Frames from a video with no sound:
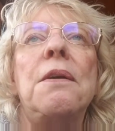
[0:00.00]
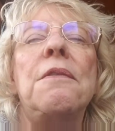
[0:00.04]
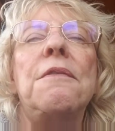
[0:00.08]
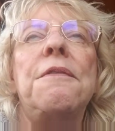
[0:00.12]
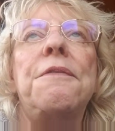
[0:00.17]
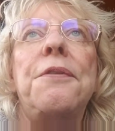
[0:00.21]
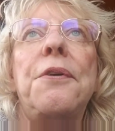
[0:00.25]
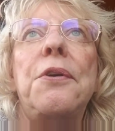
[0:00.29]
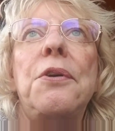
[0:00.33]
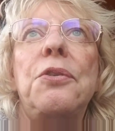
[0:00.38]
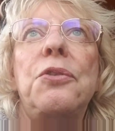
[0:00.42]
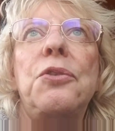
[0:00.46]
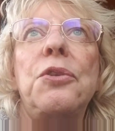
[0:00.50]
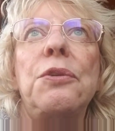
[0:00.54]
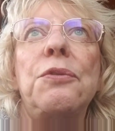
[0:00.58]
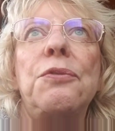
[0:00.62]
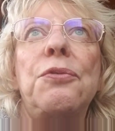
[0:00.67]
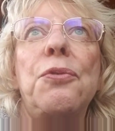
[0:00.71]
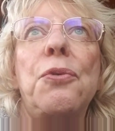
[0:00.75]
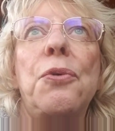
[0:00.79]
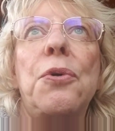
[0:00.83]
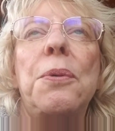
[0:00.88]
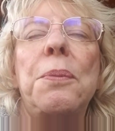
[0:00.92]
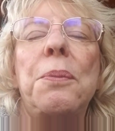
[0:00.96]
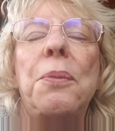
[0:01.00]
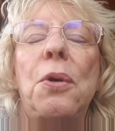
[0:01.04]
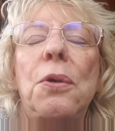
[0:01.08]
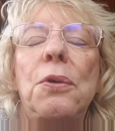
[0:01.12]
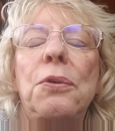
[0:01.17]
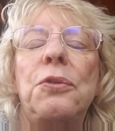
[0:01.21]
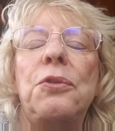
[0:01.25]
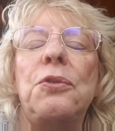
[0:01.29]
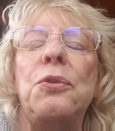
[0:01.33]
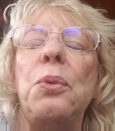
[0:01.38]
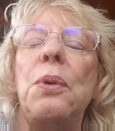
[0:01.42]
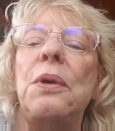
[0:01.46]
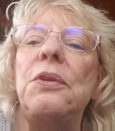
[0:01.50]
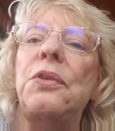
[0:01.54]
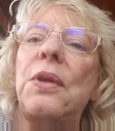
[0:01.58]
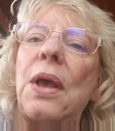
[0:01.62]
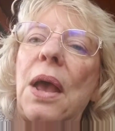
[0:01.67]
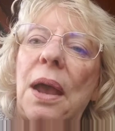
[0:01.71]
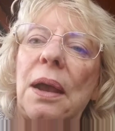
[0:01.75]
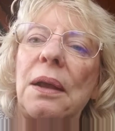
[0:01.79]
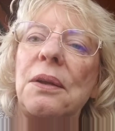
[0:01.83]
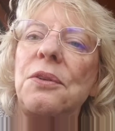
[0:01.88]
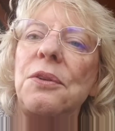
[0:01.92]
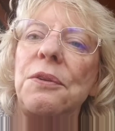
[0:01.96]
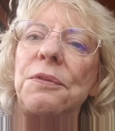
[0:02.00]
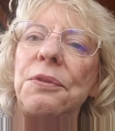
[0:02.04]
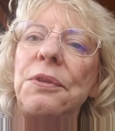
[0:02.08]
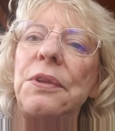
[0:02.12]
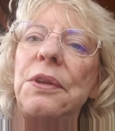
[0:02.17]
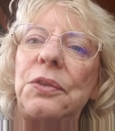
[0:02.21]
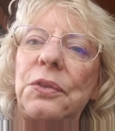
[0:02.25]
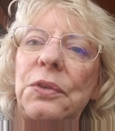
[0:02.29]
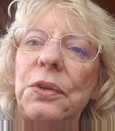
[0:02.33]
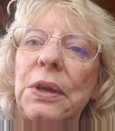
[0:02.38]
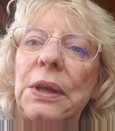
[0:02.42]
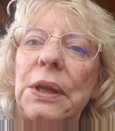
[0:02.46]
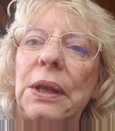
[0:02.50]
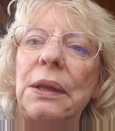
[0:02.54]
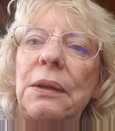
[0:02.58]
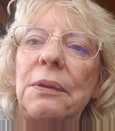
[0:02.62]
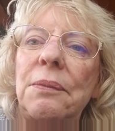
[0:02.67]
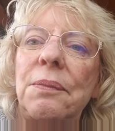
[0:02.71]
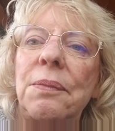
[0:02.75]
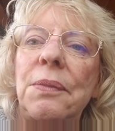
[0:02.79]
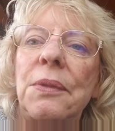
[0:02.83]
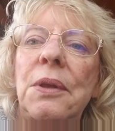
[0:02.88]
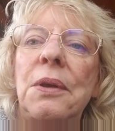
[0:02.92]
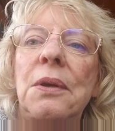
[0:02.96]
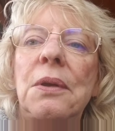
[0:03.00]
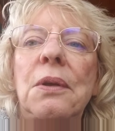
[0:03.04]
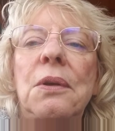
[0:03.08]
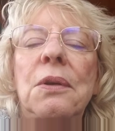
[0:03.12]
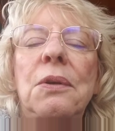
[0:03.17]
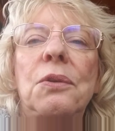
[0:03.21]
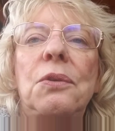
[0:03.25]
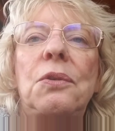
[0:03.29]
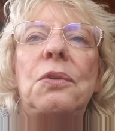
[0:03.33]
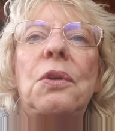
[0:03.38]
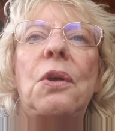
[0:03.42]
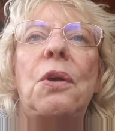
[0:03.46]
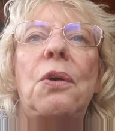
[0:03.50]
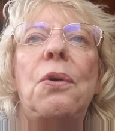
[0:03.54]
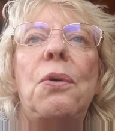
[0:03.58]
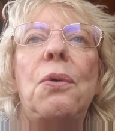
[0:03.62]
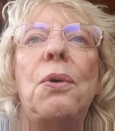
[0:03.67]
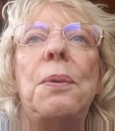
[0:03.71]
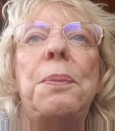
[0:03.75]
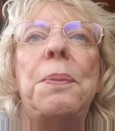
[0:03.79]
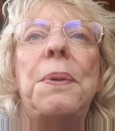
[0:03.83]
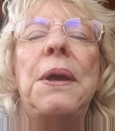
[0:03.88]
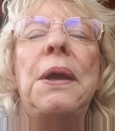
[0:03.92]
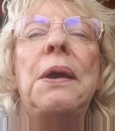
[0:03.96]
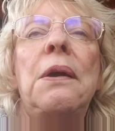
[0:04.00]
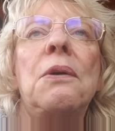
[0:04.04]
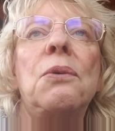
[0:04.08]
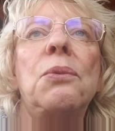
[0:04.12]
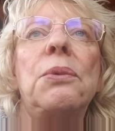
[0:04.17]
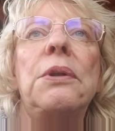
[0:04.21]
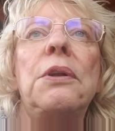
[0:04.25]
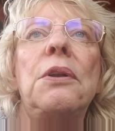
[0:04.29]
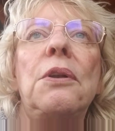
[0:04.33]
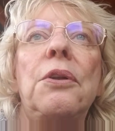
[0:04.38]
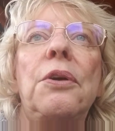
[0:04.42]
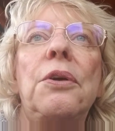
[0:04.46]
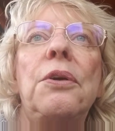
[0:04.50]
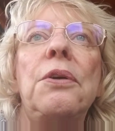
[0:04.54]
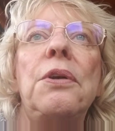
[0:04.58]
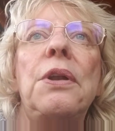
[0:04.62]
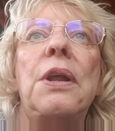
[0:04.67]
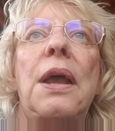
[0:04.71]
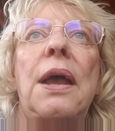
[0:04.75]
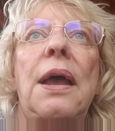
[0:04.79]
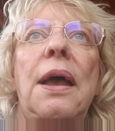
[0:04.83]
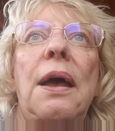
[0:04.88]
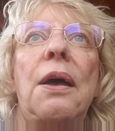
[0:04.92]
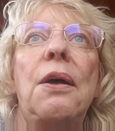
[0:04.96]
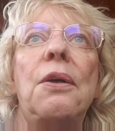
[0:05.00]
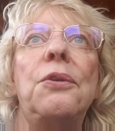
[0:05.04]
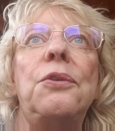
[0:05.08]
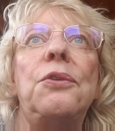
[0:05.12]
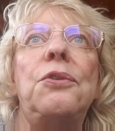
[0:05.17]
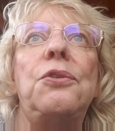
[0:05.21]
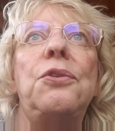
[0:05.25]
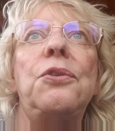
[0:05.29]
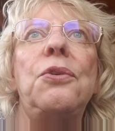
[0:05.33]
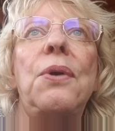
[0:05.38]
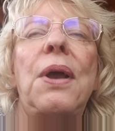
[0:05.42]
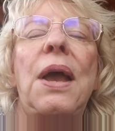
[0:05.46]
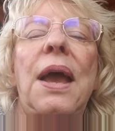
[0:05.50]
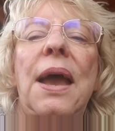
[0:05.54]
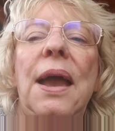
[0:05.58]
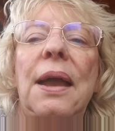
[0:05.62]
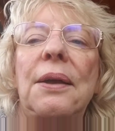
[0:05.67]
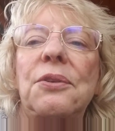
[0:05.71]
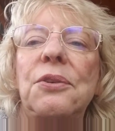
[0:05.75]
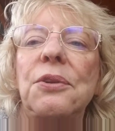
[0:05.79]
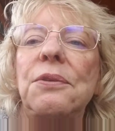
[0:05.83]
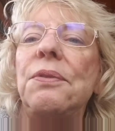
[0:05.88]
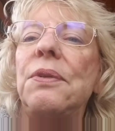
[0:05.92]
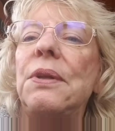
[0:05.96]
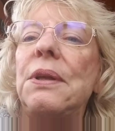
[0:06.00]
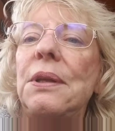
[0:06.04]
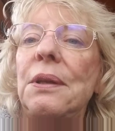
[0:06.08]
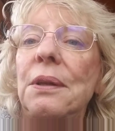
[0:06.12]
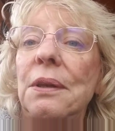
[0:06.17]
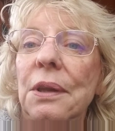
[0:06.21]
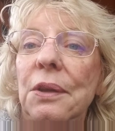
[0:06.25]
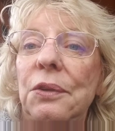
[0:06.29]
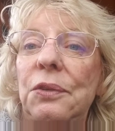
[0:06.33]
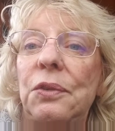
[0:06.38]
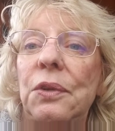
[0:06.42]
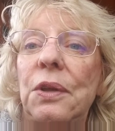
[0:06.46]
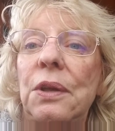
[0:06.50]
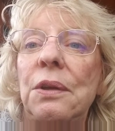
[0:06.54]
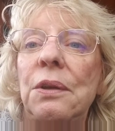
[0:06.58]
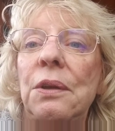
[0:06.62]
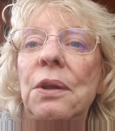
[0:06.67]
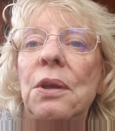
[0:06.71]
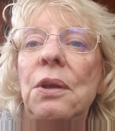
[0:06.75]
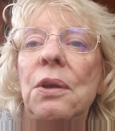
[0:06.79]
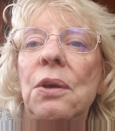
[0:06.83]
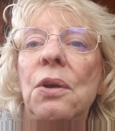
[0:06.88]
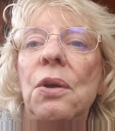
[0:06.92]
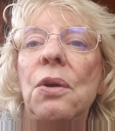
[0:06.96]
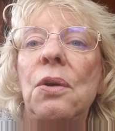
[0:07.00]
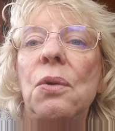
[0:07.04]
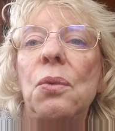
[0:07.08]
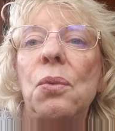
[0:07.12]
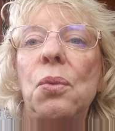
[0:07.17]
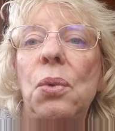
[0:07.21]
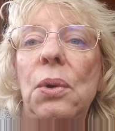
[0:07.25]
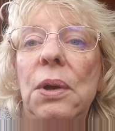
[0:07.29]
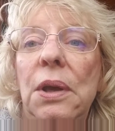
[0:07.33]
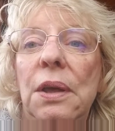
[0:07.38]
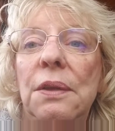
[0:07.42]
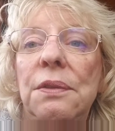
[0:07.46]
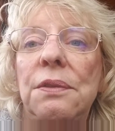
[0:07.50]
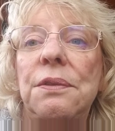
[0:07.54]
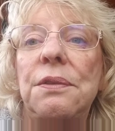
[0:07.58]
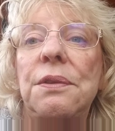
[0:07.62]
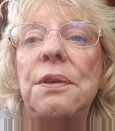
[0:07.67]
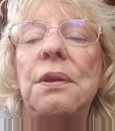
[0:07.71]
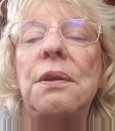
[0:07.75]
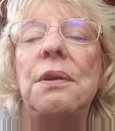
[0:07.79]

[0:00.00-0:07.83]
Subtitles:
First and foremost was active listening. So a parent would learn how to actively listen with